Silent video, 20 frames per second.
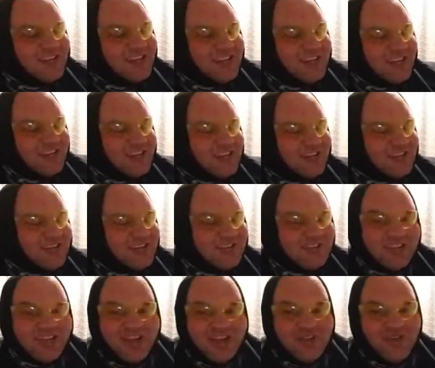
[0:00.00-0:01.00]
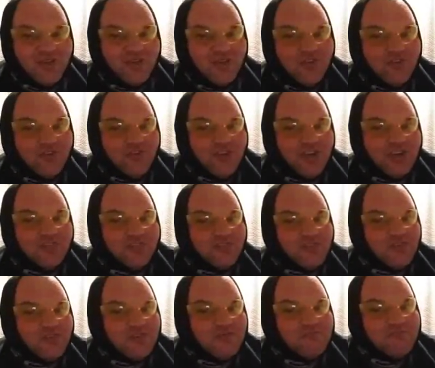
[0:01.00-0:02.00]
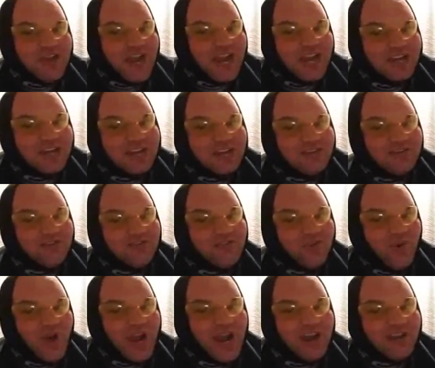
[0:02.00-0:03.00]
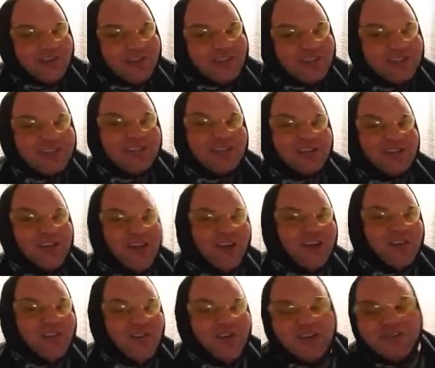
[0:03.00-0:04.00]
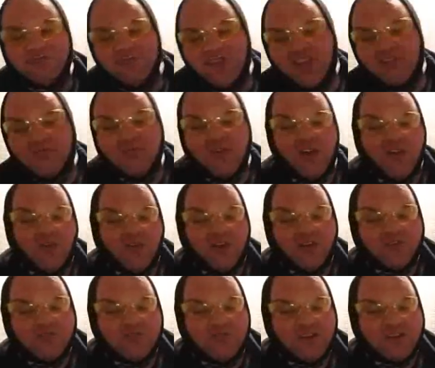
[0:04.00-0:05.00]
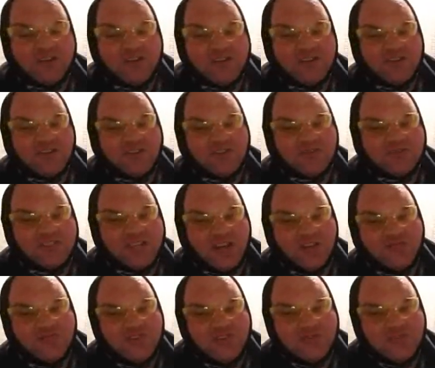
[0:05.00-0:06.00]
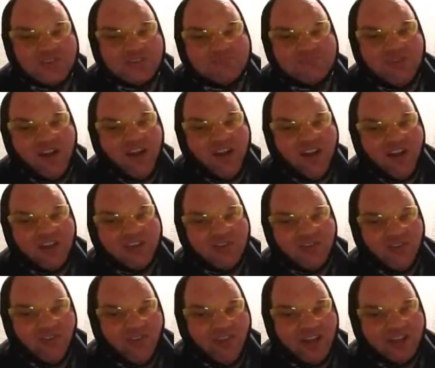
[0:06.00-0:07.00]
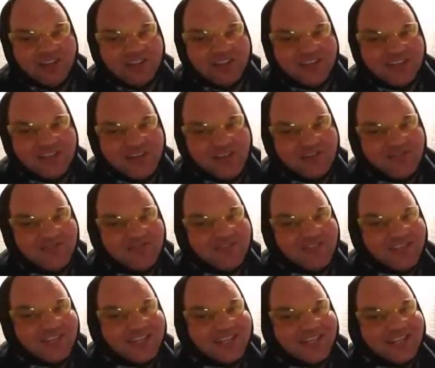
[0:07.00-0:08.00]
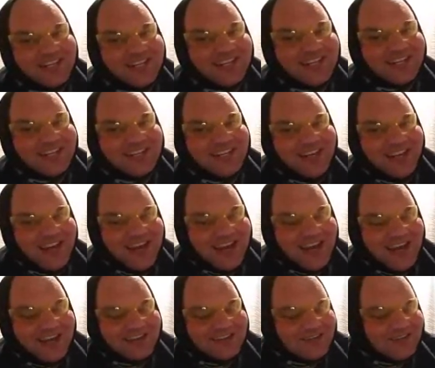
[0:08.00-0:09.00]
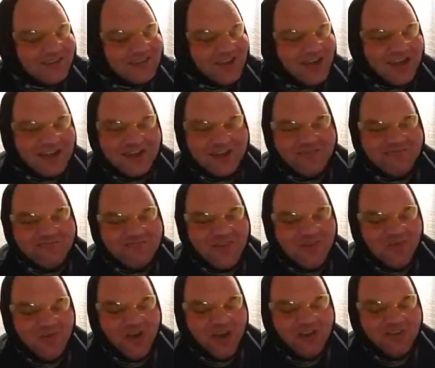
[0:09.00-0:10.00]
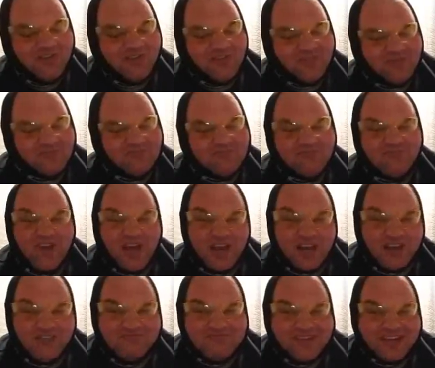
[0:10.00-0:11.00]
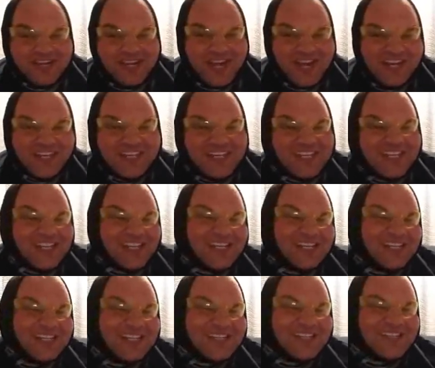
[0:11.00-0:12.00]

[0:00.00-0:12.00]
Yeah, because they're your faithful companion throughout. Like, and me and my wife went till death do us part and all that stuff. Yeah, I love my wife. I love my kids.